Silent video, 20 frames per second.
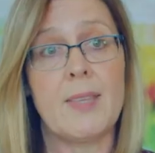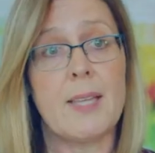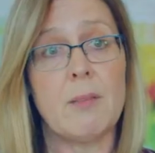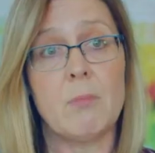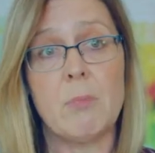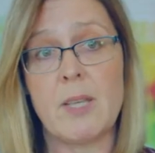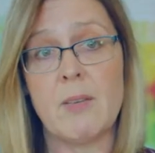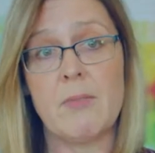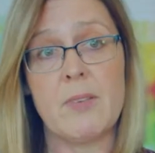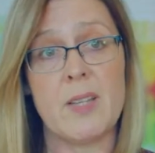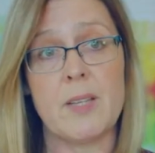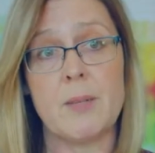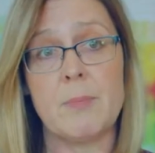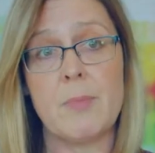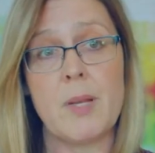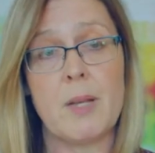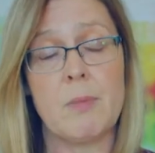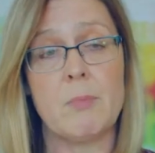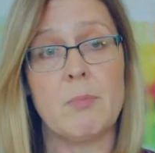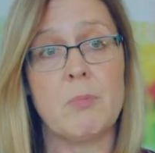then we have
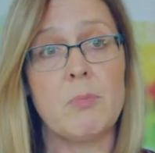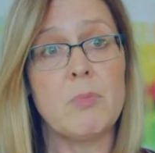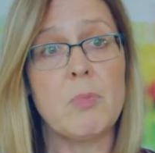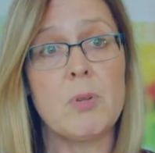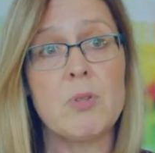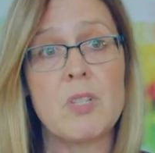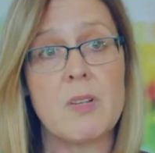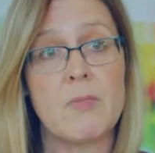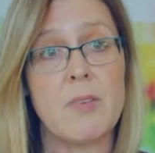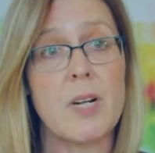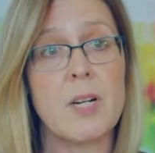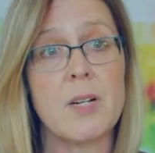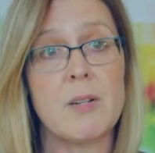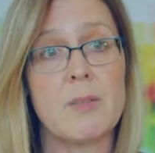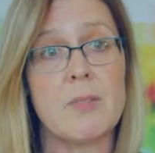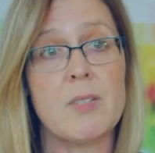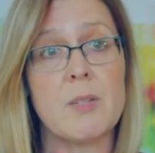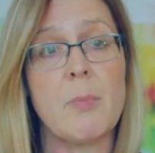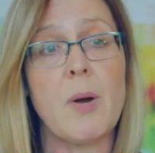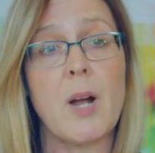most of our
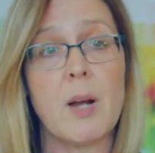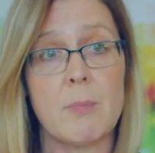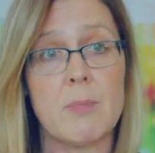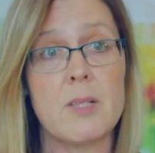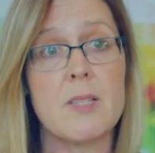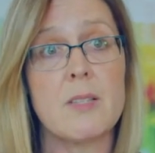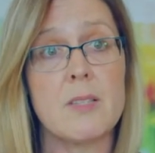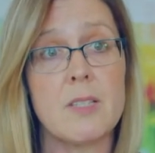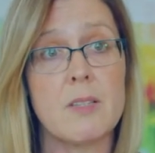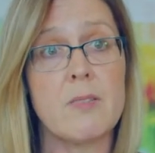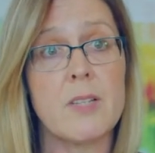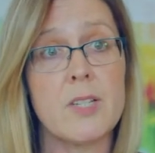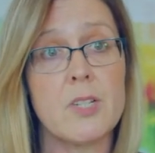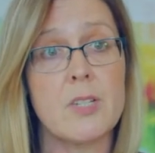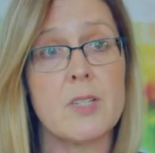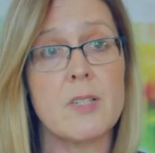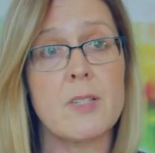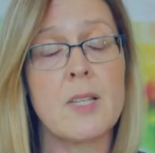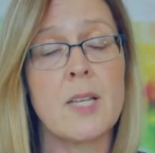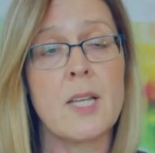departments and
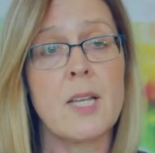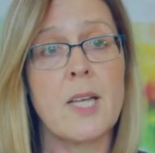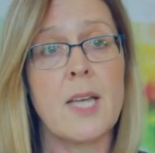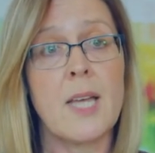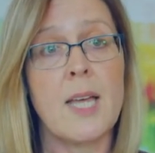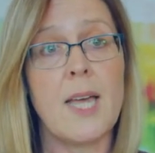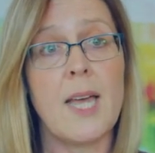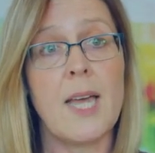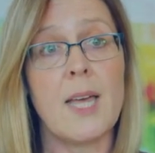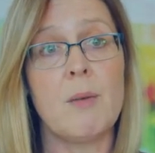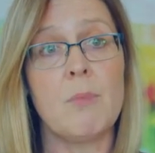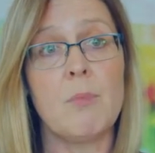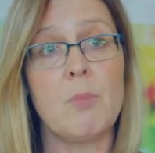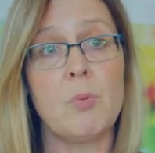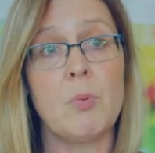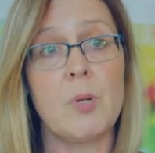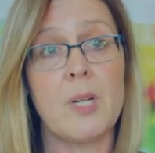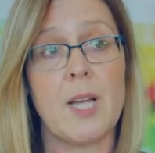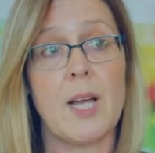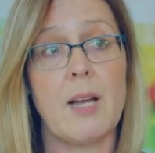divisions
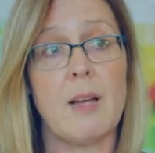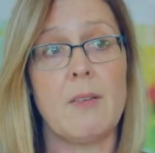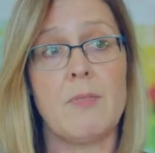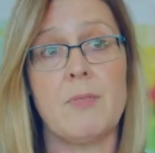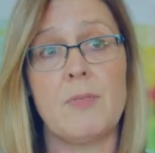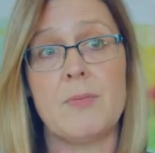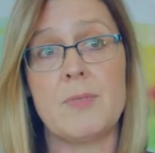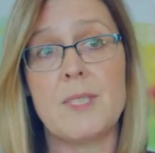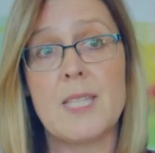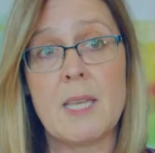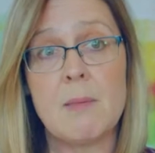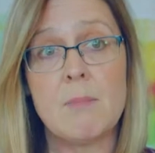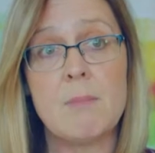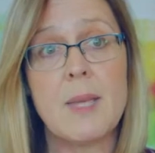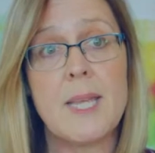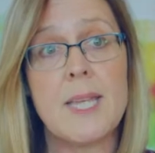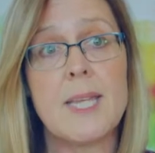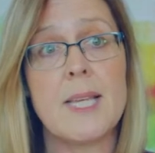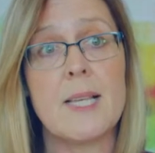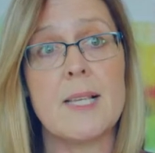would have team
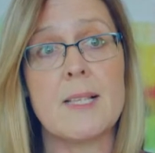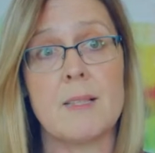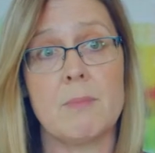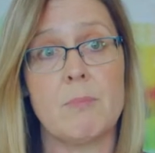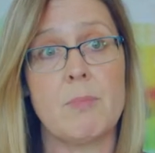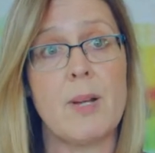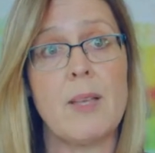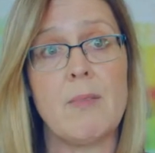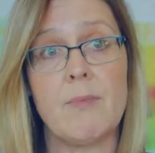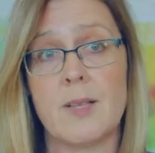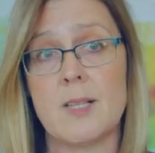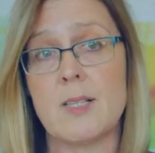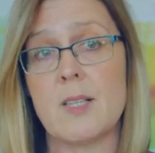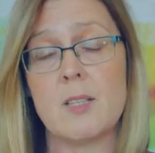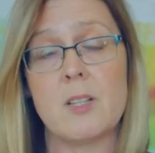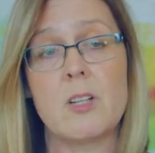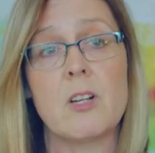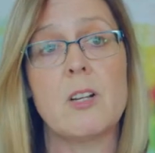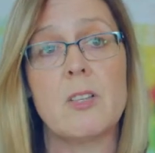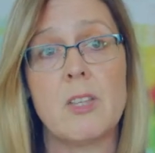meetings and briefings,
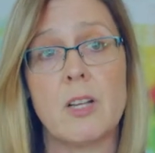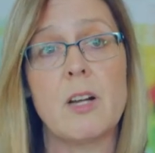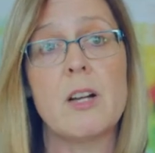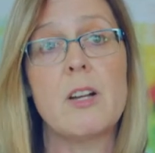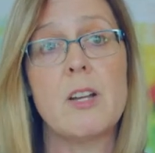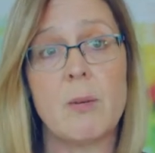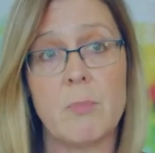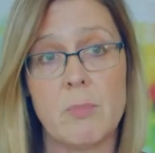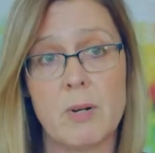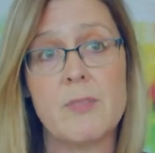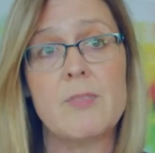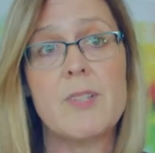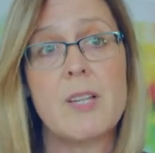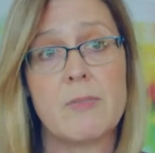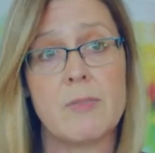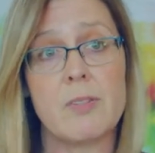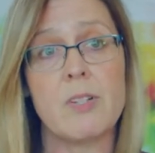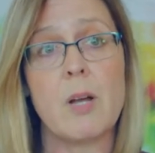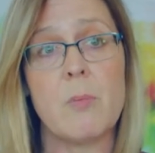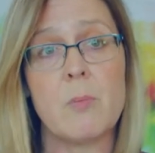and there are a number of
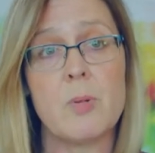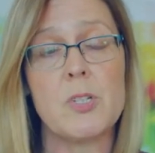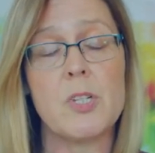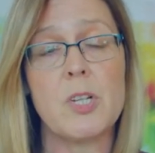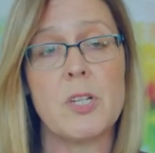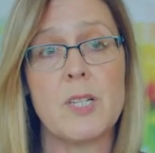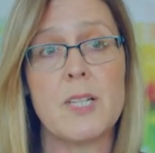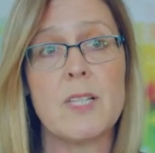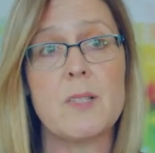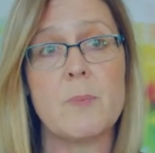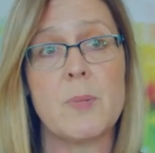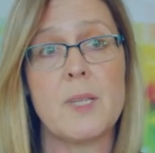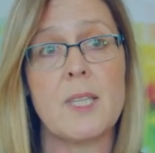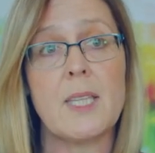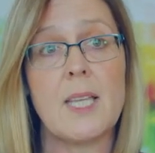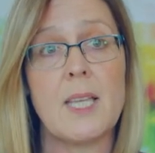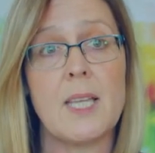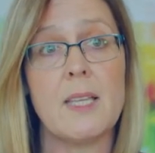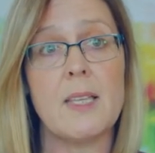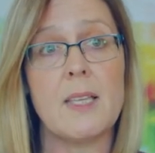different opportunities,
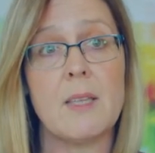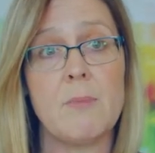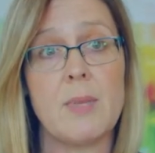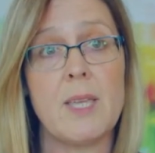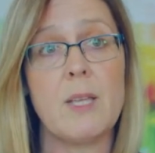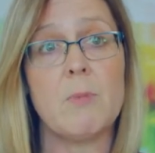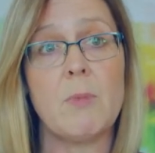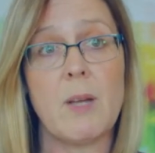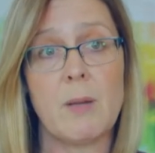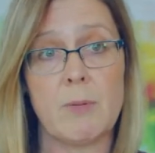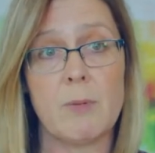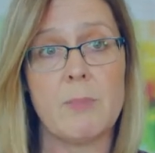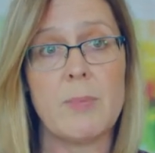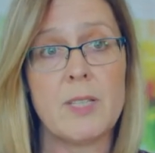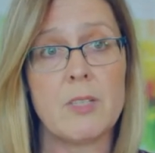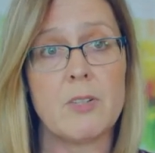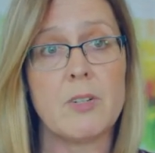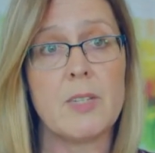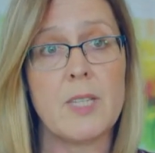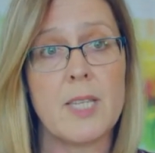but the main way would
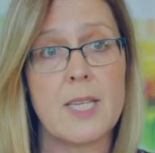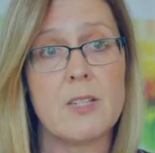be through the